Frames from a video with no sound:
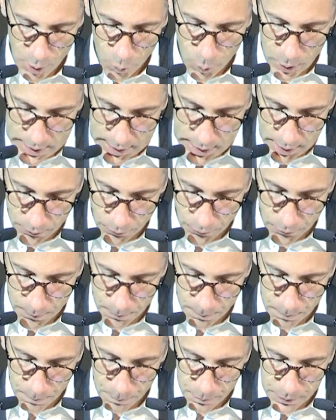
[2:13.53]
What if
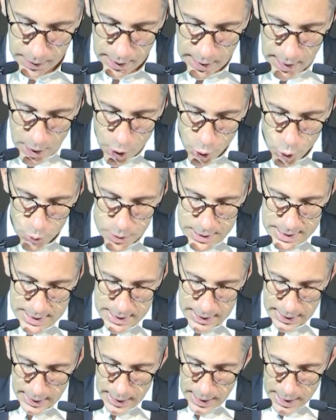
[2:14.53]
could
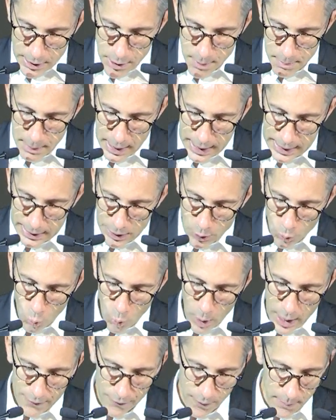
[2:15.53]
see the Milky
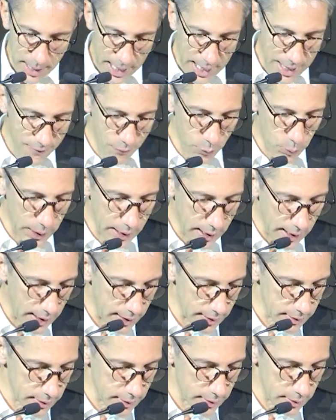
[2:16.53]
Way from every
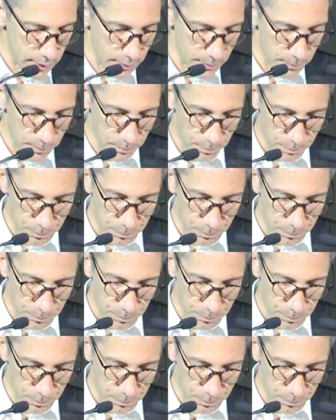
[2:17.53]
garden?